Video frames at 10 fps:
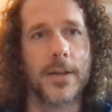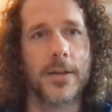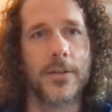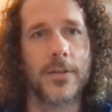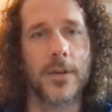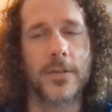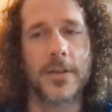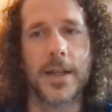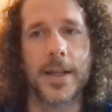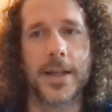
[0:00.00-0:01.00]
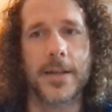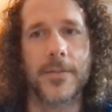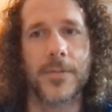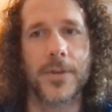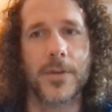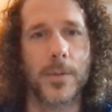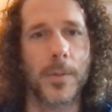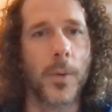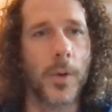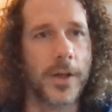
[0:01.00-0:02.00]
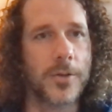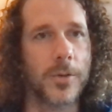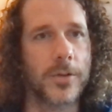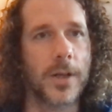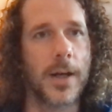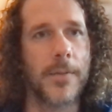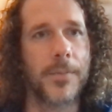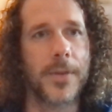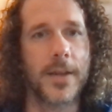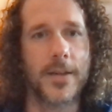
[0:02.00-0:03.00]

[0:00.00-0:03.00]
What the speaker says: So it's not like the reporting tool is gone.